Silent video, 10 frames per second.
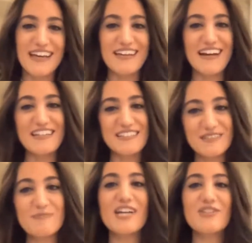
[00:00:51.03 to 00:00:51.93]
and I
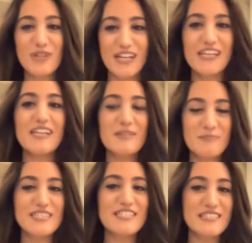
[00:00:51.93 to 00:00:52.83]
did my training in
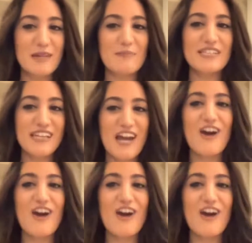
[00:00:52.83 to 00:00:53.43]
Pitié-Salpêtrière